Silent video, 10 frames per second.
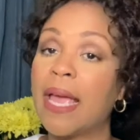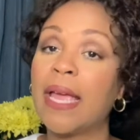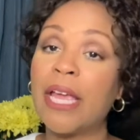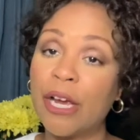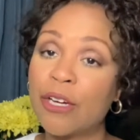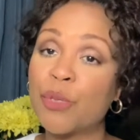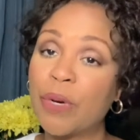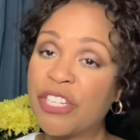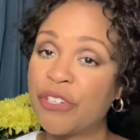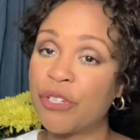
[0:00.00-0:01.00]
Here's
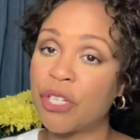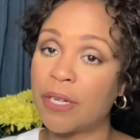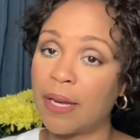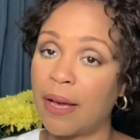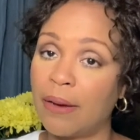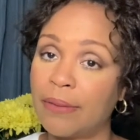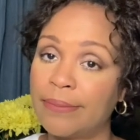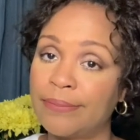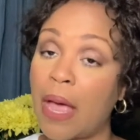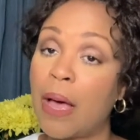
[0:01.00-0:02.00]
what you should know
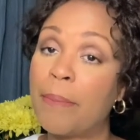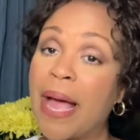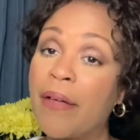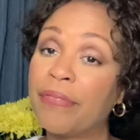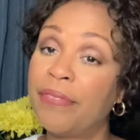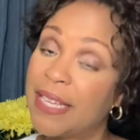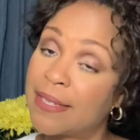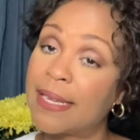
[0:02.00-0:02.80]
about this